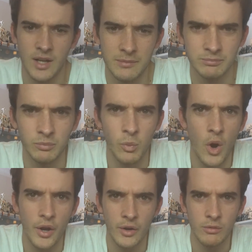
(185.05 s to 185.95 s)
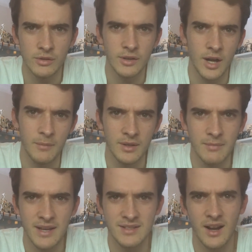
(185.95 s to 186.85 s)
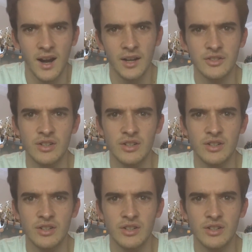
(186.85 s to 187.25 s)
I'm working all the time, and it makes it hard to